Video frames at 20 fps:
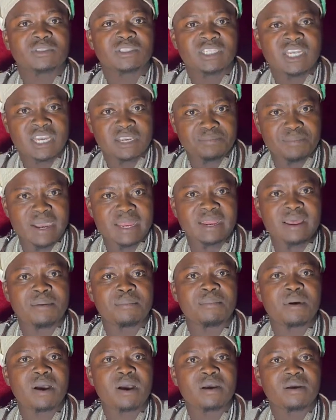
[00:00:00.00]
take my
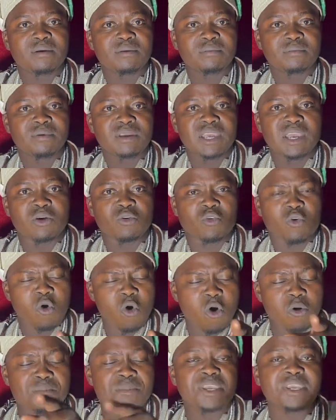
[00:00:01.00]
number and
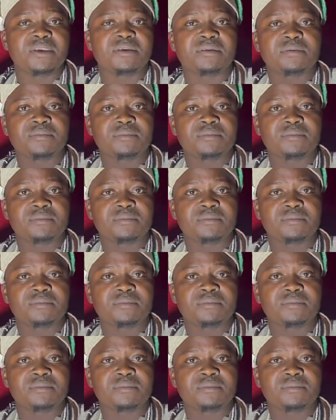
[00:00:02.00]
call me.